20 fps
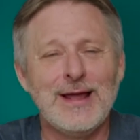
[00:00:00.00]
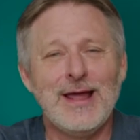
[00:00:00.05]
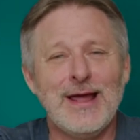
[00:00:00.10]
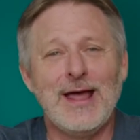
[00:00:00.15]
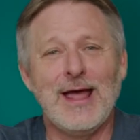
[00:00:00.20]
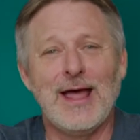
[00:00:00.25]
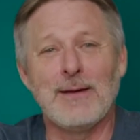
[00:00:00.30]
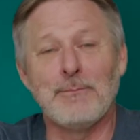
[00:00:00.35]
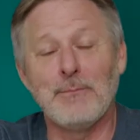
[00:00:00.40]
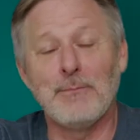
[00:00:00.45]

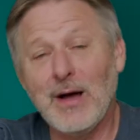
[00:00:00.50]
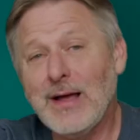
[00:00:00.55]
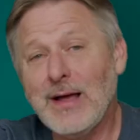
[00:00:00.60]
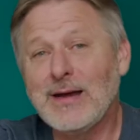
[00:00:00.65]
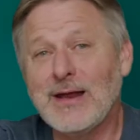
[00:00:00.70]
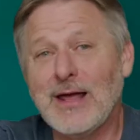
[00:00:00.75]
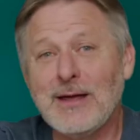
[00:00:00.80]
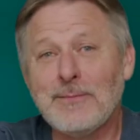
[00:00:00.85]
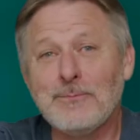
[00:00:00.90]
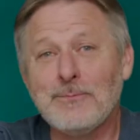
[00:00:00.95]
And my
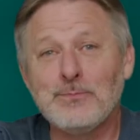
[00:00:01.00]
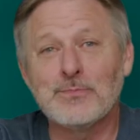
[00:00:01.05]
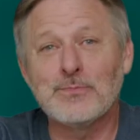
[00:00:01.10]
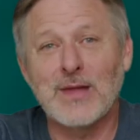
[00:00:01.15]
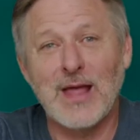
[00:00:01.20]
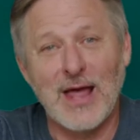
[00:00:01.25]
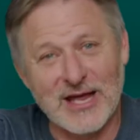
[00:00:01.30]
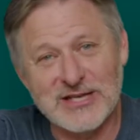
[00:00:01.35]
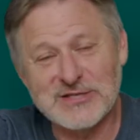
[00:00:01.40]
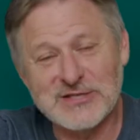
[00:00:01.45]
name
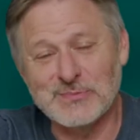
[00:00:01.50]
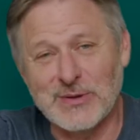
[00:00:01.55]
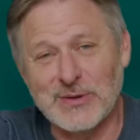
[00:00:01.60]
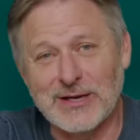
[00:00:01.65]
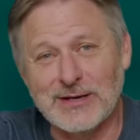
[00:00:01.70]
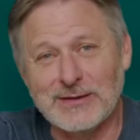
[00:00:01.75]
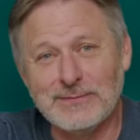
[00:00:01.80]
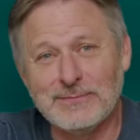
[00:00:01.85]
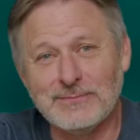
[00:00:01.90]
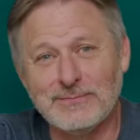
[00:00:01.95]
has
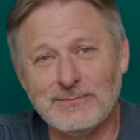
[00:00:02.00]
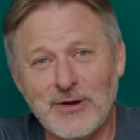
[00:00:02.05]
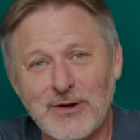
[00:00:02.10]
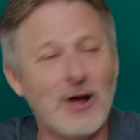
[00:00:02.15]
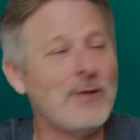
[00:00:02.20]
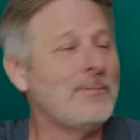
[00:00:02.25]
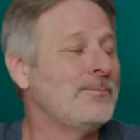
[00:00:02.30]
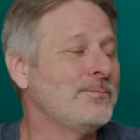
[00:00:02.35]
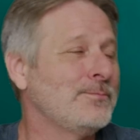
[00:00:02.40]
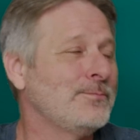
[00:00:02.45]
been,
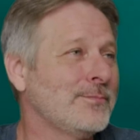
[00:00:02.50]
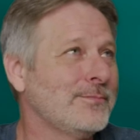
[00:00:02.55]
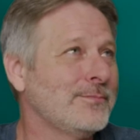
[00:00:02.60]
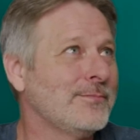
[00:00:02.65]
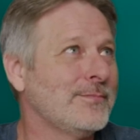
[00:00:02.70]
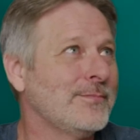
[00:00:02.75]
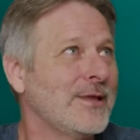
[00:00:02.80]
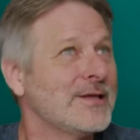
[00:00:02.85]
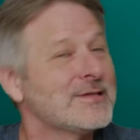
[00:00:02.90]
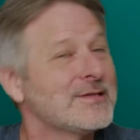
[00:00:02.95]
no, it's